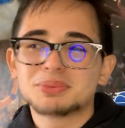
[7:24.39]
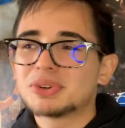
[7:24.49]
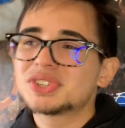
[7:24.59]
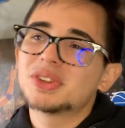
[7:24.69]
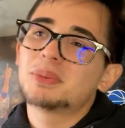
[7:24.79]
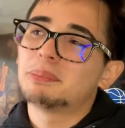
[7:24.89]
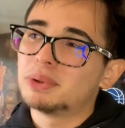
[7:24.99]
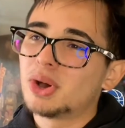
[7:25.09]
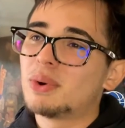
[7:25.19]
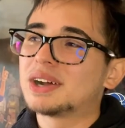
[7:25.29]
Most of them were
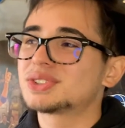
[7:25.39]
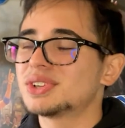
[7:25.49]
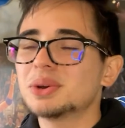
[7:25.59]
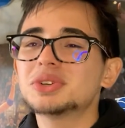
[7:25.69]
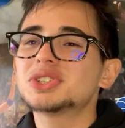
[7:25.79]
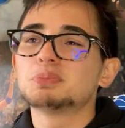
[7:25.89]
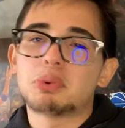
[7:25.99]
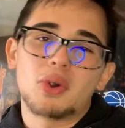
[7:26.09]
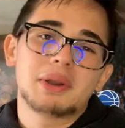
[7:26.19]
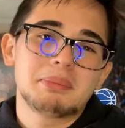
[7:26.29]
blowouts, or they were just
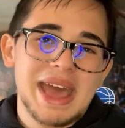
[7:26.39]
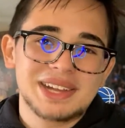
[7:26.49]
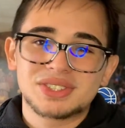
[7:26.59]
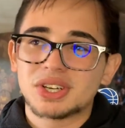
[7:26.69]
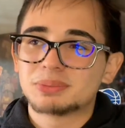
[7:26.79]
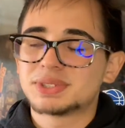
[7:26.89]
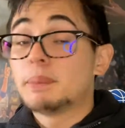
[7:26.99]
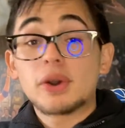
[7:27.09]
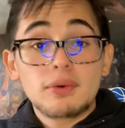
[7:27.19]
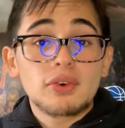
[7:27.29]
boring matchups.
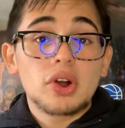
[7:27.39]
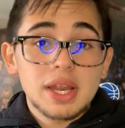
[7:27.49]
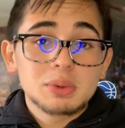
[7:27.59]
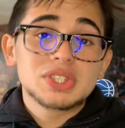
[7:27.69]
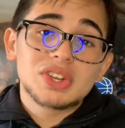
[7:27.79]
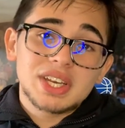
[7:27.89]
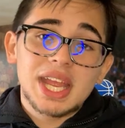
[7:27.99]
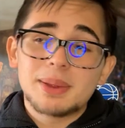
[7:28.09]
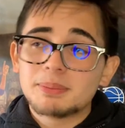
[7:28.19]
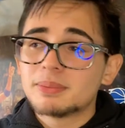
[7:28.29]
But overall, it was a good
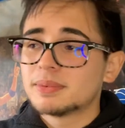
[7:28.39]
game.